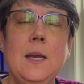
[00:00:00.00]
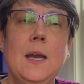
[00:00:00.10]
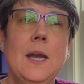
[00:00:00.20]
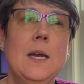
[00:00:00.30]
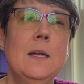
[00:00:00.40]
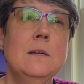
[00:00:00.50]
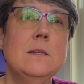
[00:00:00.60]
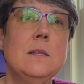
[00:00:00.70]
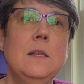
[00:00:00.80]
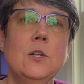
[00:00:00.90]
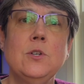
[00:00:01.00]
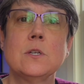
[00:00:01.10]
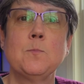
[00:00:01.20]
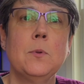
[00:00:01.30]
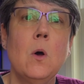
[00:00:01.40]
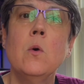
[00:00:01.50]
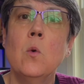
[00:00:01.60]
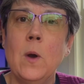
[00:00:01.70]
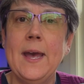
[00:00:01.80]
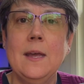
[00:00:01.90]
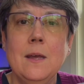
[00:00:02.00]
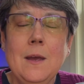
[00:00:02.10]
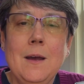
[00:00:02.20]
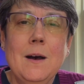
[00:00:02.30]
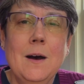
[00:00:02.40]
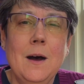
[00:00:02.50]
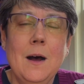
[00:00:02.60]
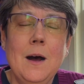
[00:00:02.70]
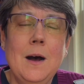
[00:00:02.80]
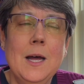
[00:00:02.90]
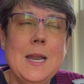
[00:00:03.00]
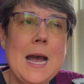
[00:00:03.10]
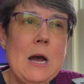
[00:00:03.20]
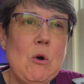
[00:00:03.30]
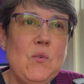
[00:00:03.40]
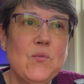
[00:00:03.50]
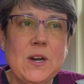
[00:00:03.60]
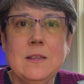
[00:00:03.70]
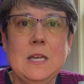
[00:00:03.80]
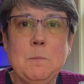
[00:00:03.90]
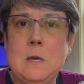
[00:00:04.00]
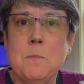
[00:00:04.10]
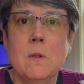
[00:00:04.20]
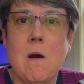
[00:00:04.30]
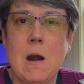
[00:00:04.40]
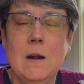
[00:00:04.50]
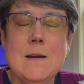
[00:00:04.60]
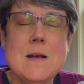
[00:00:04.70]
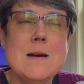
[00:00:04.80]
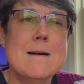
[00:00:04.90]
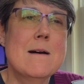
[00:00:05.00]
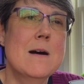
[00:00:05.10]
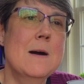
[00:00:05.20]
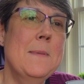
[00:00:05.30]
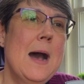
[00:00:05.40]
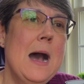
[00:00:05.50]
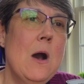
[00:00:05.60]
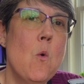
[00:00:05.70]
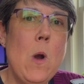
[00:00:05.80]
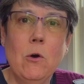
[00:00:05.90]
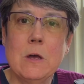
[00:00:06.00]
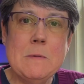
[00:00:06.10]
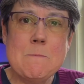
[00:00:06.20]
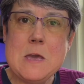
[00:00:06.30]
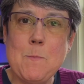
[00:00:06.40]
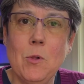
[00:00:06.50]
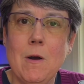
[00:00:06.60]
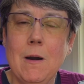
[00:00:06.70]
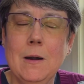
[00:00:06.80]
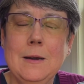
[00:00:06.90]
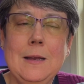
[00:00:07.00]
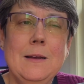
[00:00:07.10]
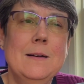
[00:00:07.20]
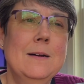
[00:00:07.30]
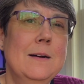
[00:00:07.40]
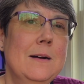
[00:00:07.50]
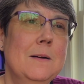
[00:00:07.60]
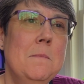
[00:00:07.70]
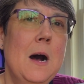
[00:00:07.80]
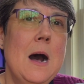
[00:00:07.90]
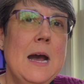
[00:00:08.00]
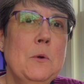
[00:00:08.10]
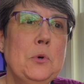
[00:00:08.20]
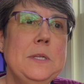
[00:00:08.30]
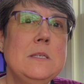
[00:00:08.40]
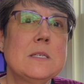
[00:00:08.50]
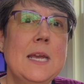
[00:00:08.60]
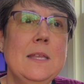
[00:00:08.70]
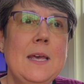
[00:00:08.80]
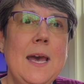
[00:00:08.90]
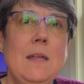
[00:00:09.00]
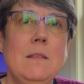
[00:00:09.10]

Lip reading: and they're just blown away on how friendly people are, how welcoming people are. I would say that